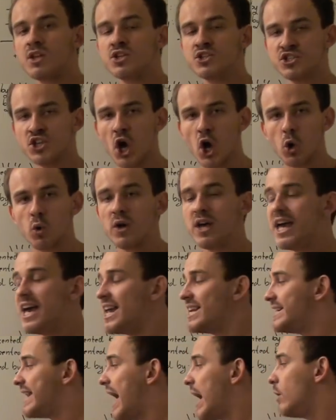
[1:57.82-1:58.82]
So,
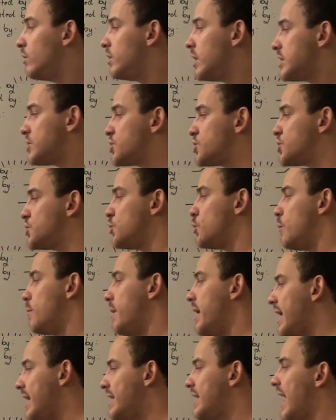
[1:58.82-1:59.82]
now let's zoom
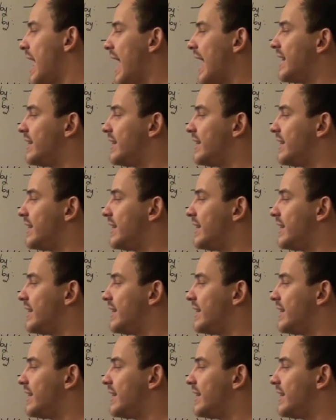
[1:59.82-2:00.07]
in